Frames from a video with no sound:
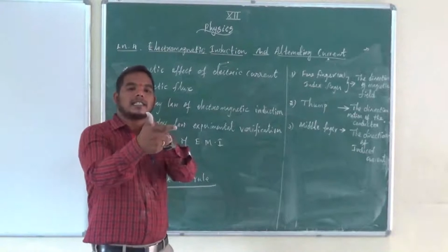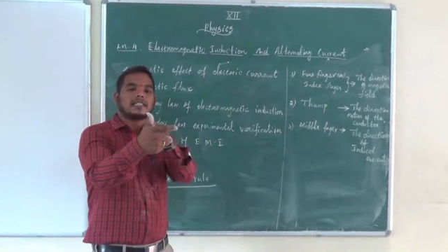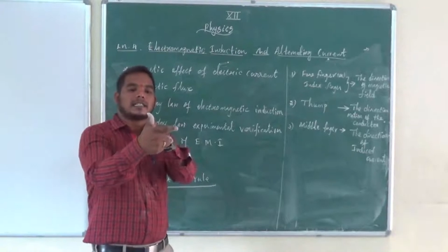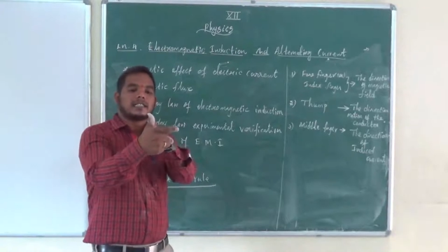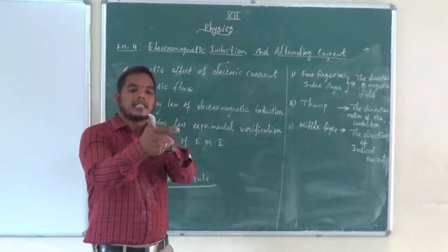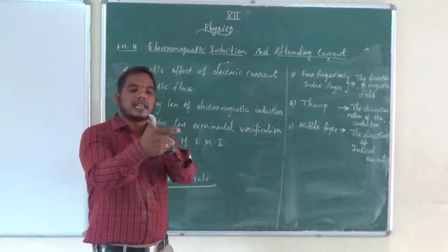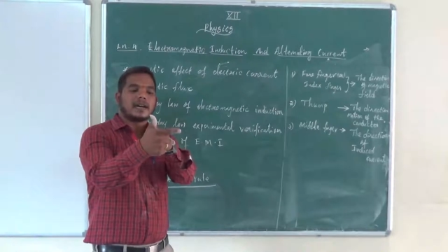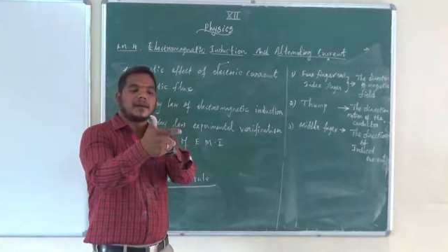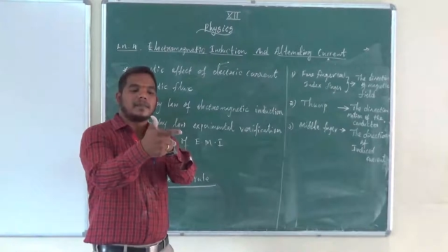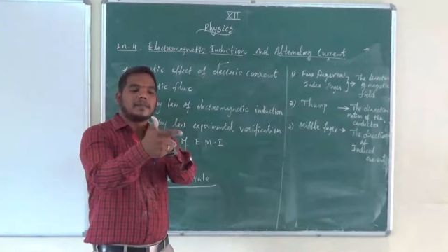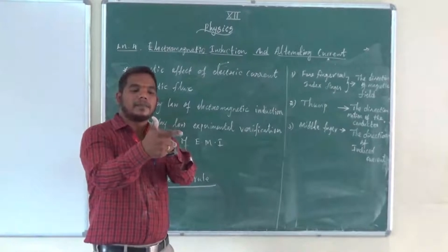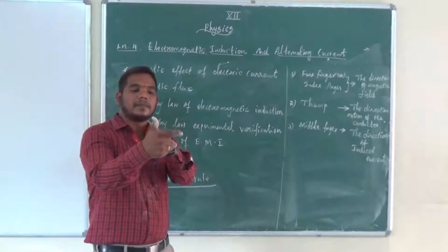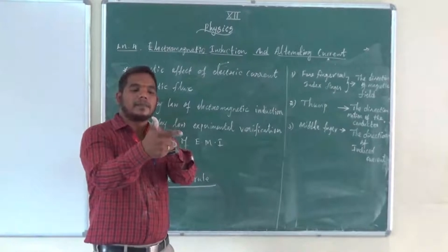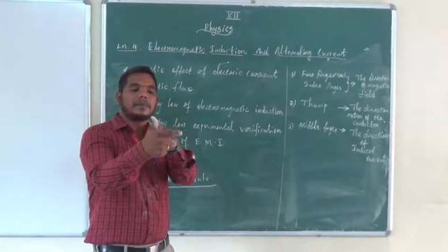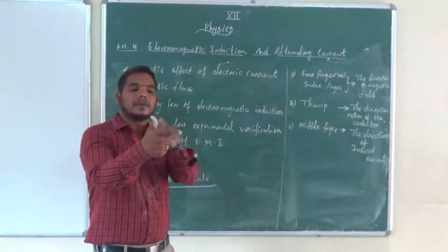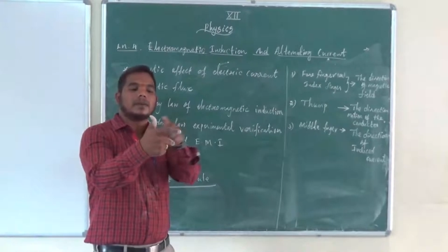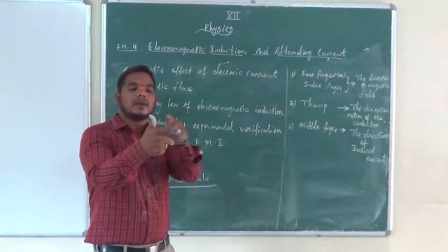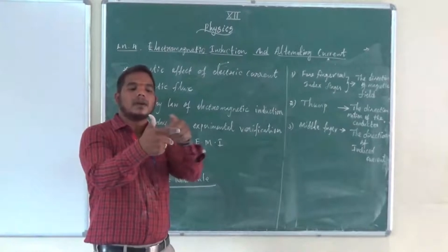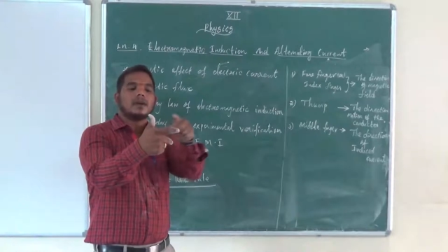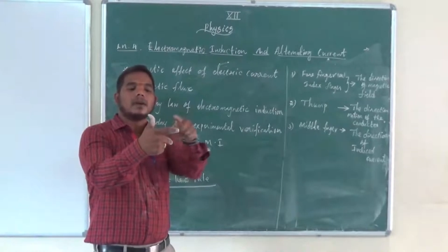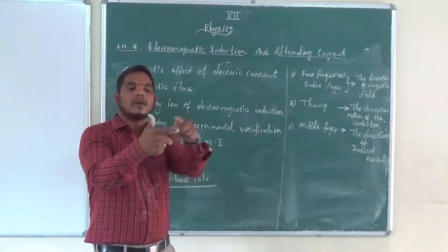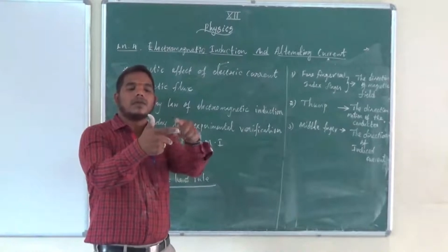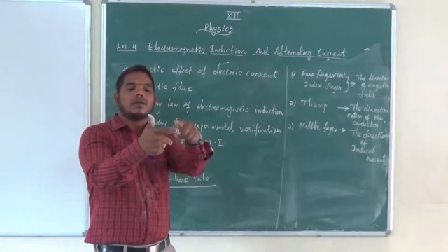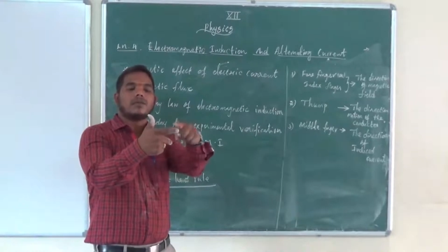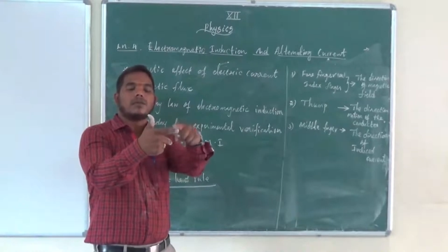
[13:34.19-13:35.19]

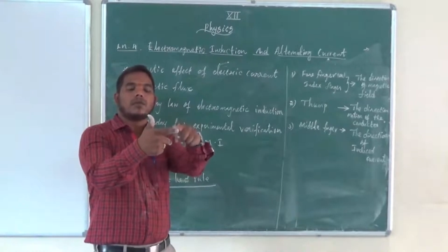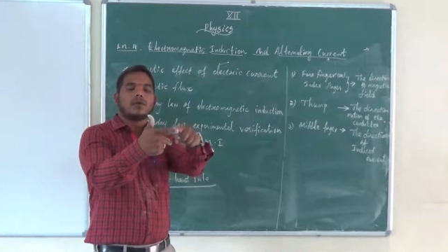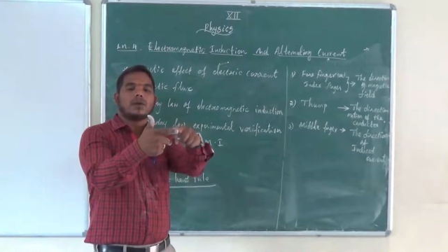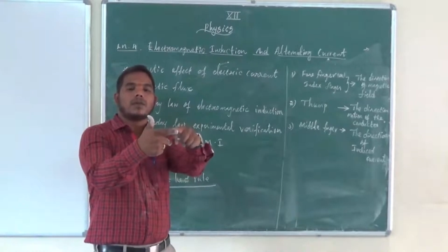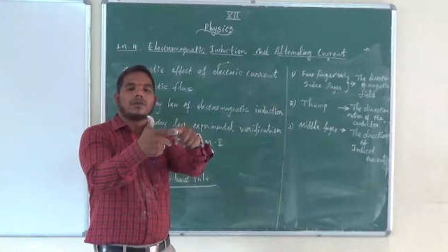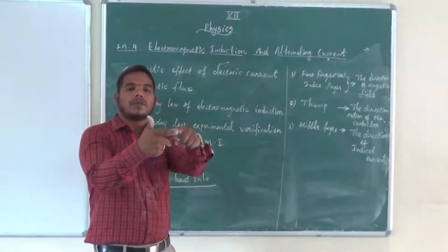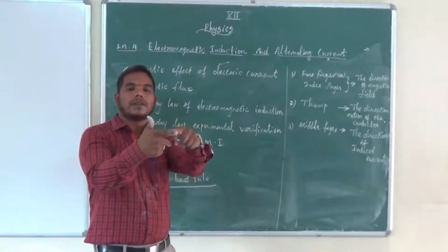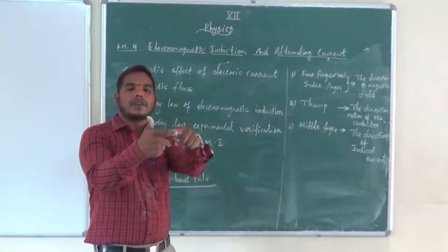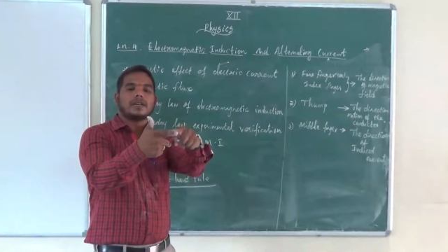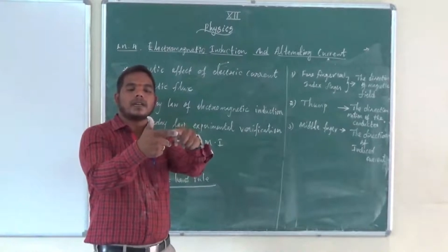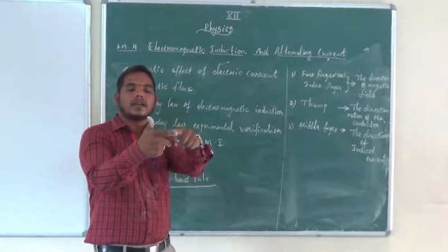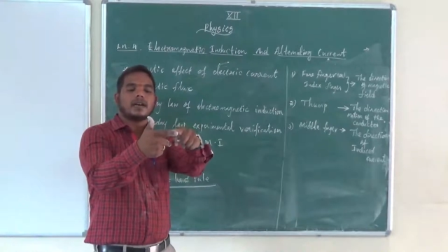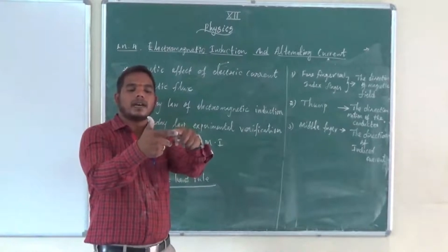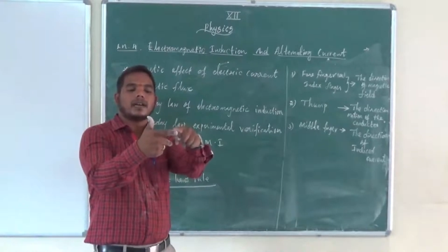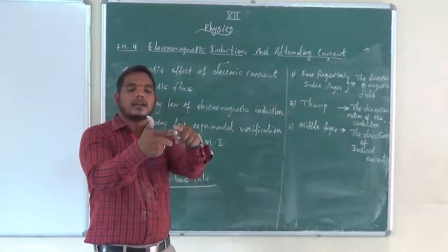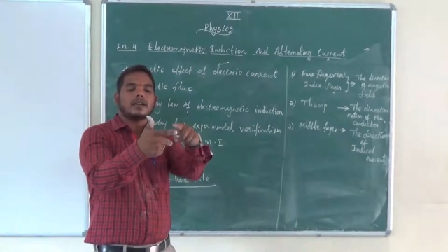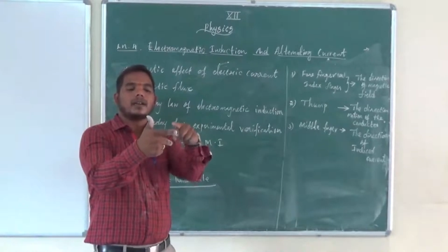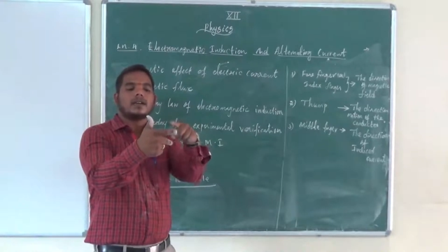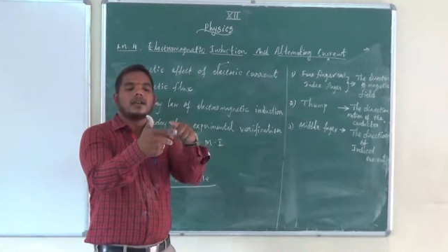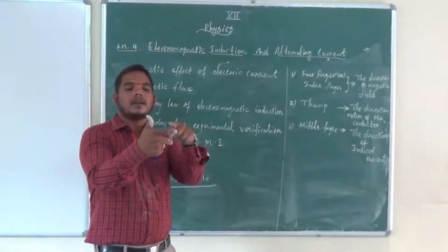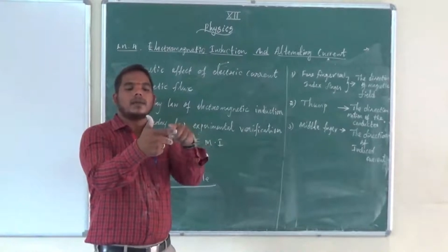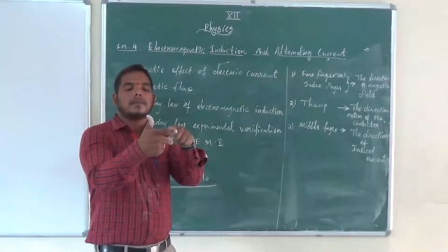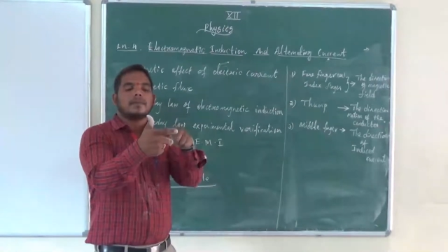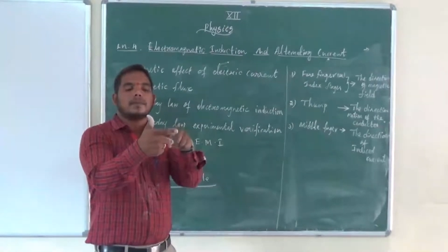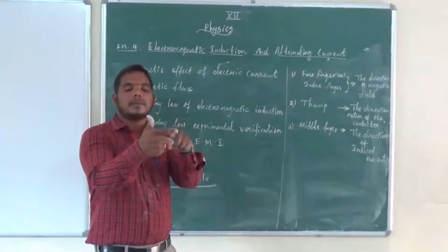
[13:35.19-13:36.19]
Thumb,
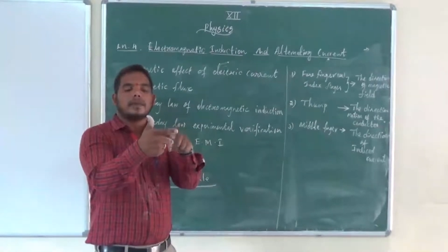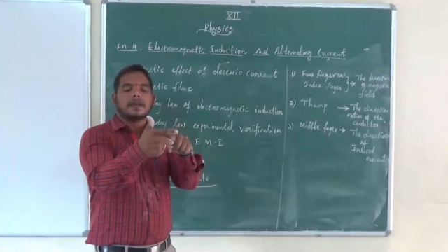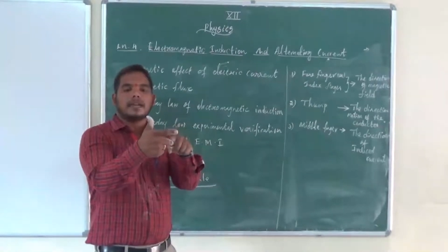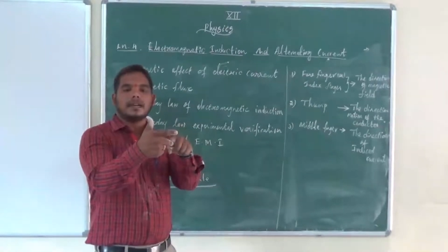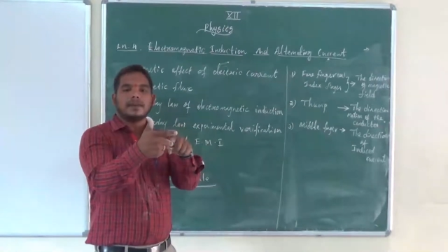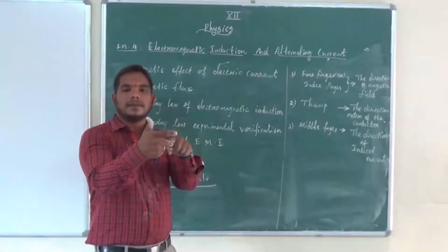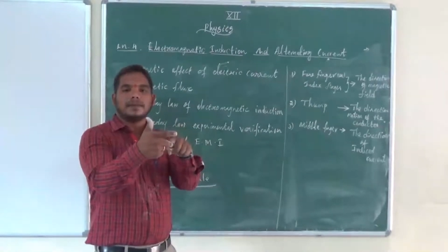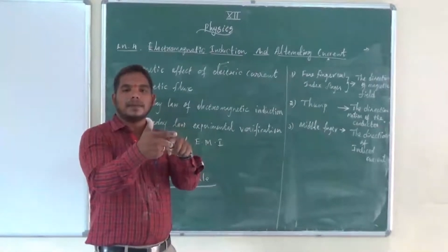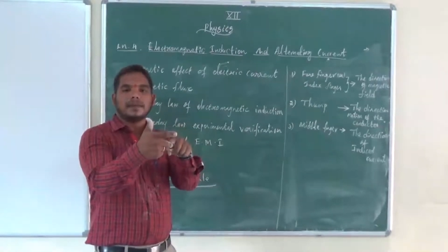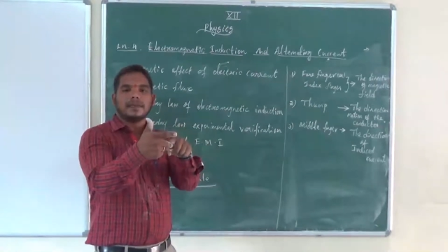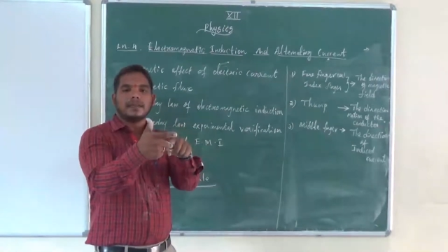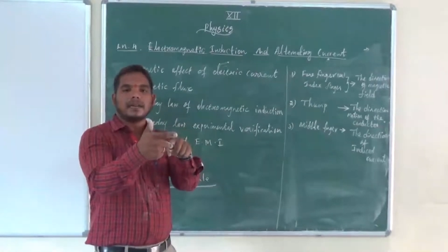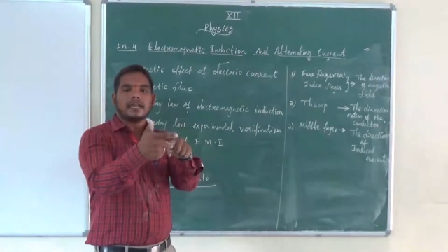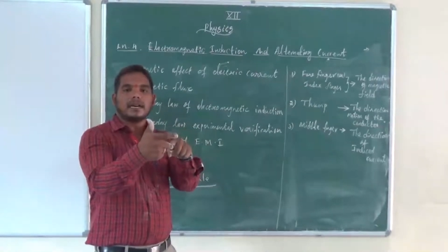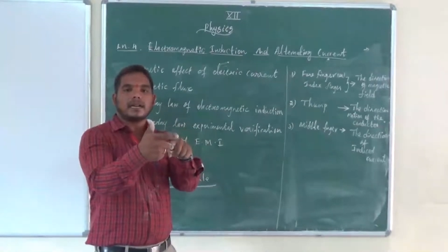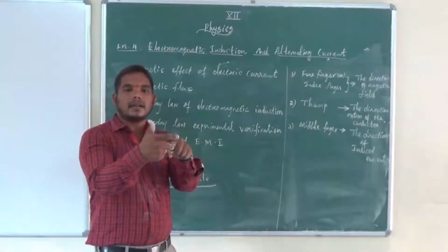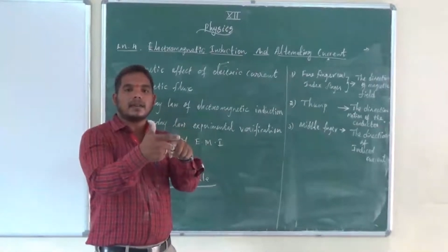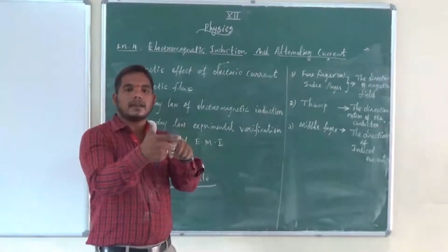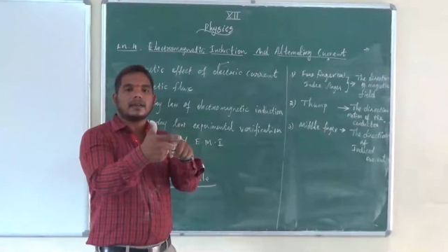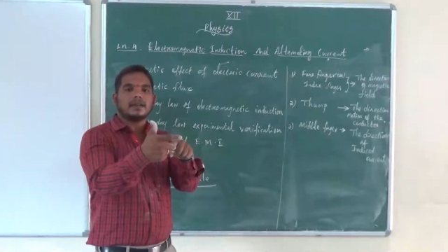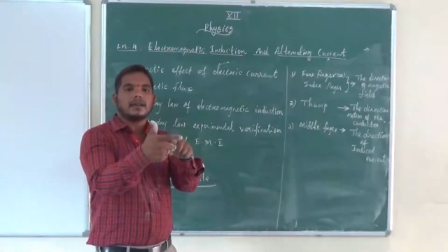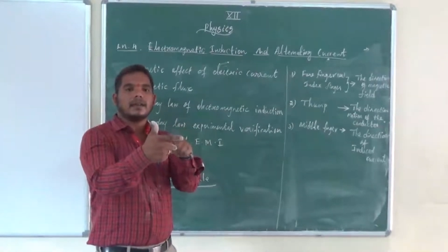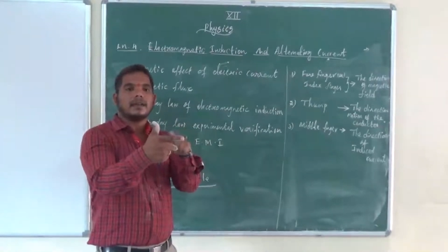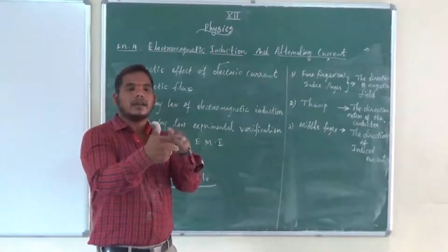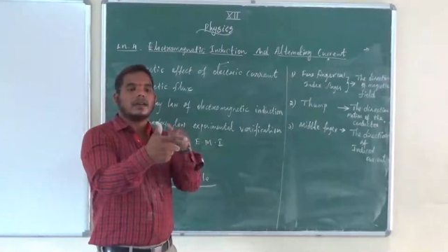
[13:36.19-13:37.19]
forefinger, middle finger.
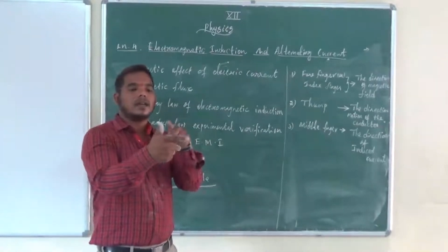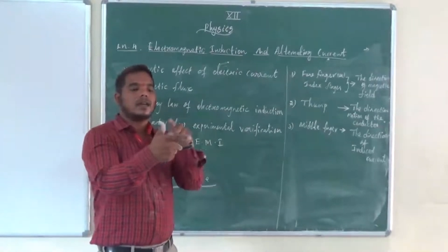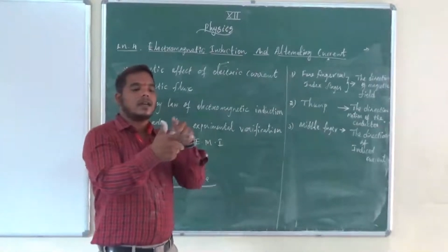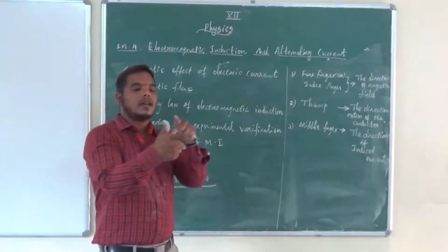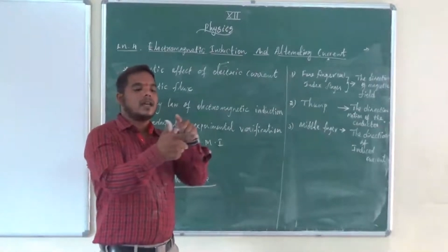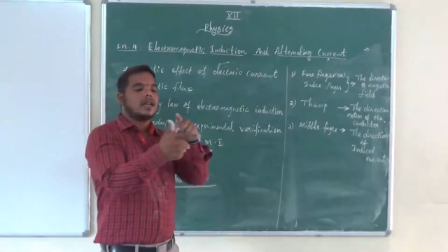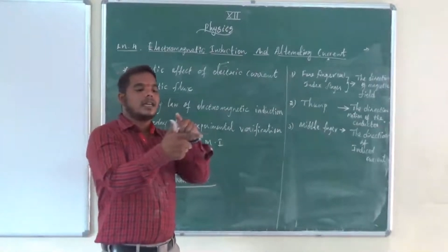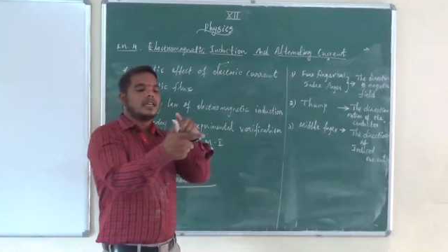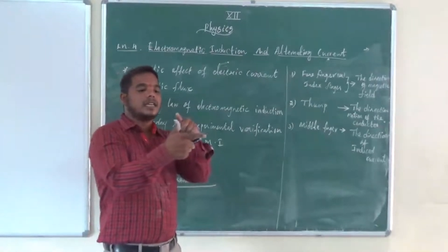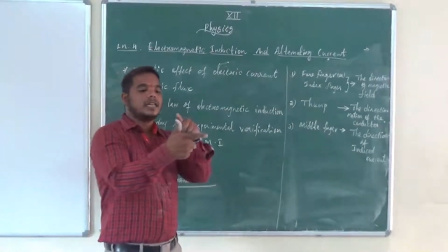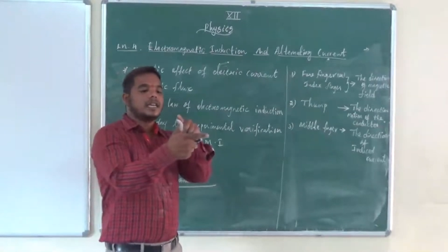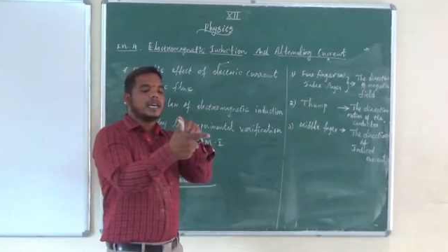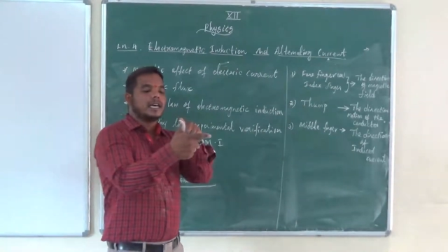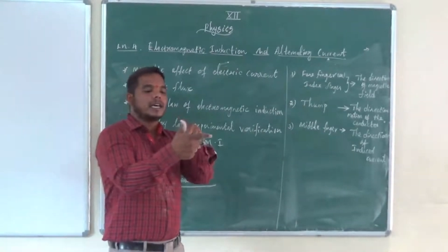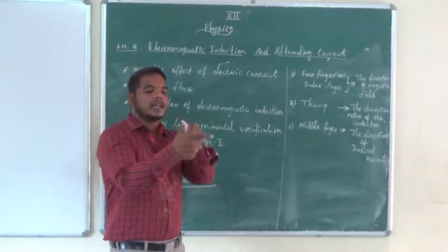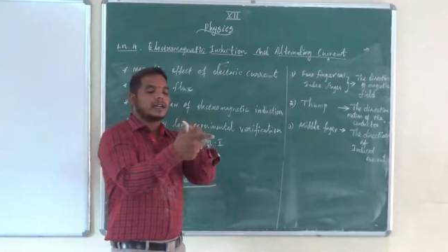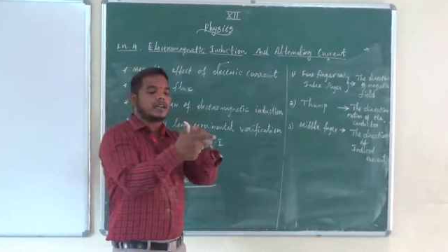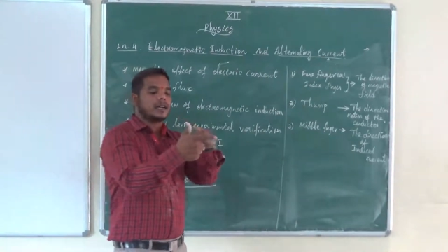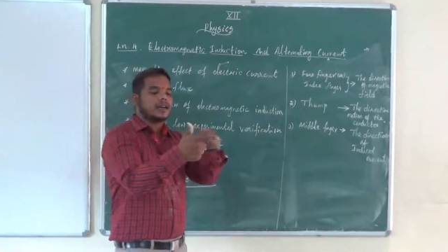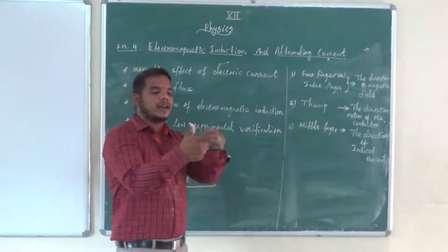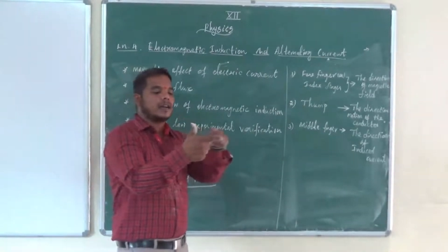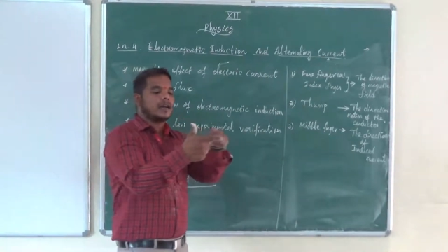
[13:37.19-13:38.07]
Here,